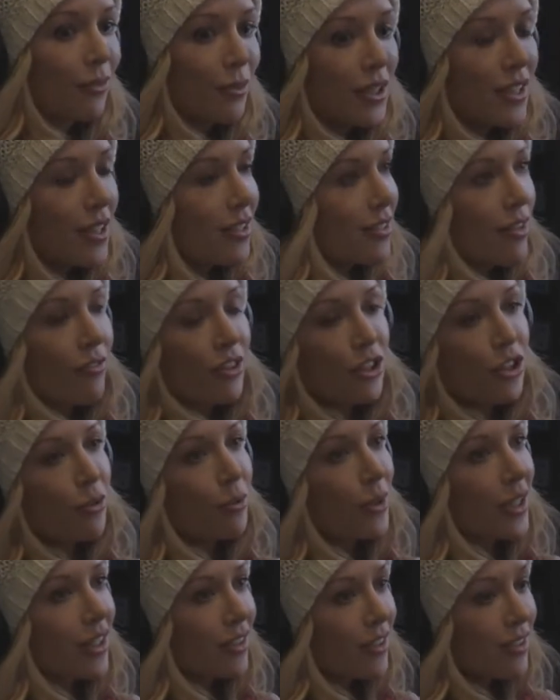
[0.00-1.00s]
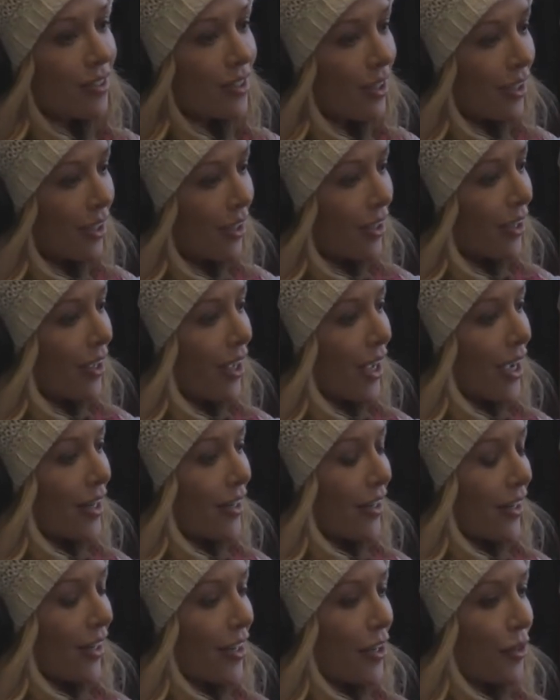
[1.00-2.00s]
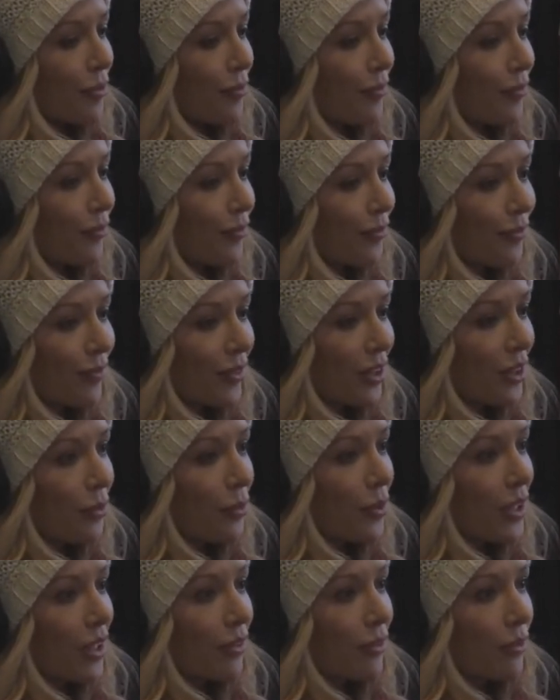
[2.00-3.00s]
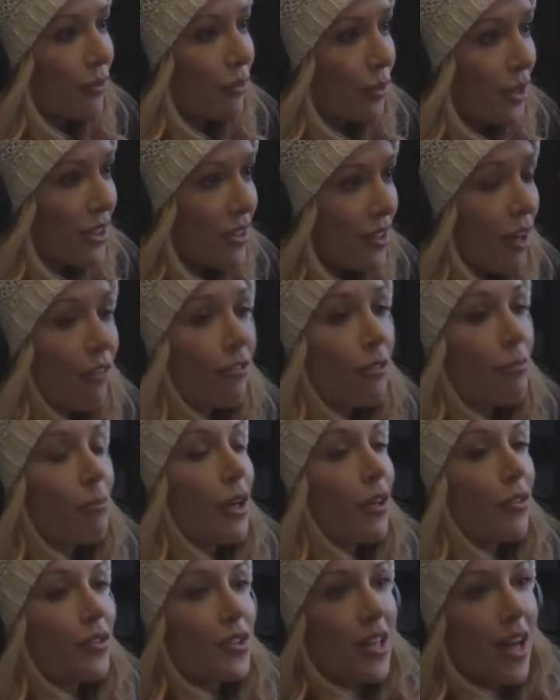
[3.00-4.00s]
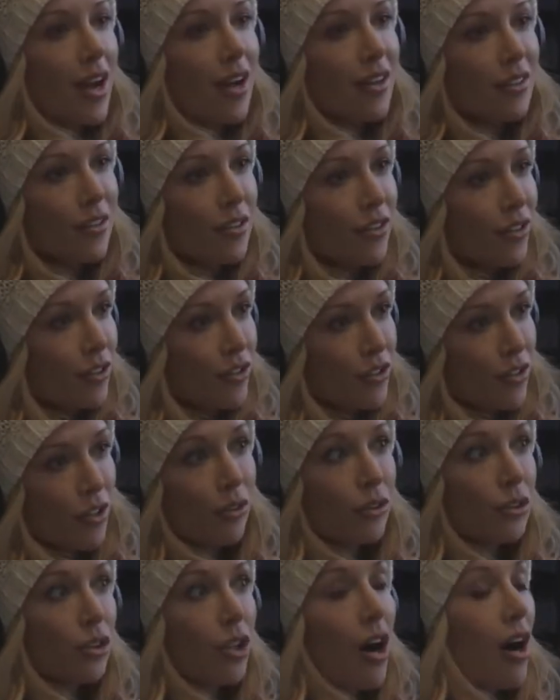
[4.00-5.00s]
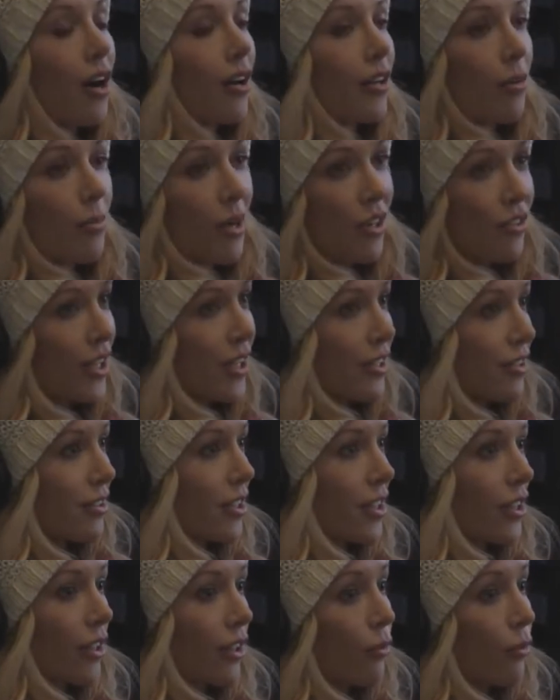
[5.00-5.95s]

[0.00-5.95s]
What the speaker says: We test every 2 weeks, and we self-impose that. There's no law about testing.